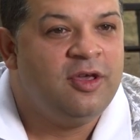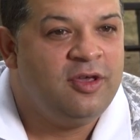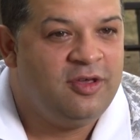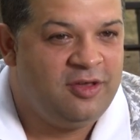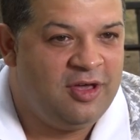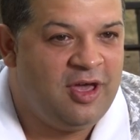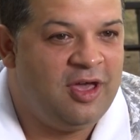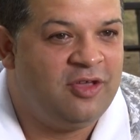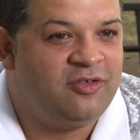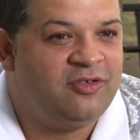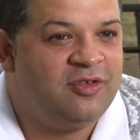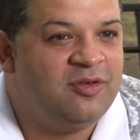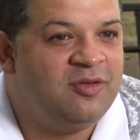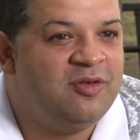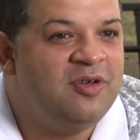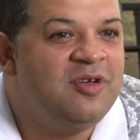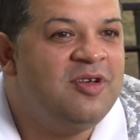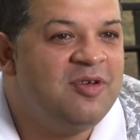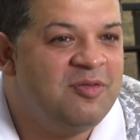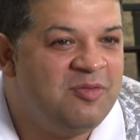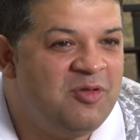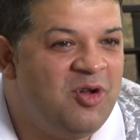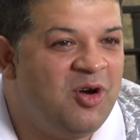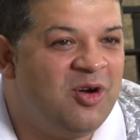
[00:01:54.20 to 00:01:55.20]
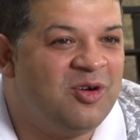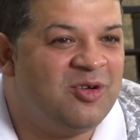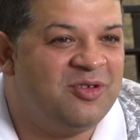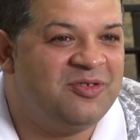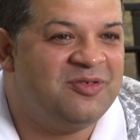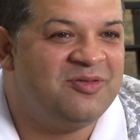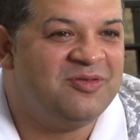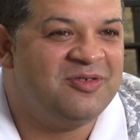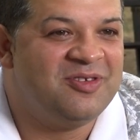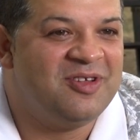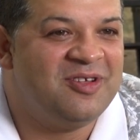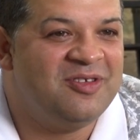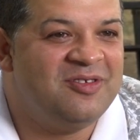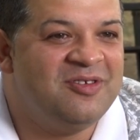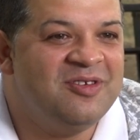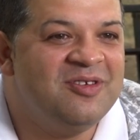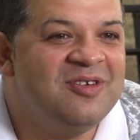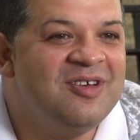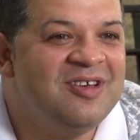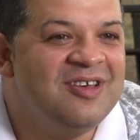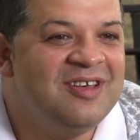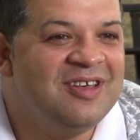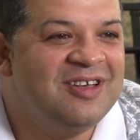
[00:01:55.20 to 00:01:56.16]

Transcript: Jesam, mnogo sam zarađivao.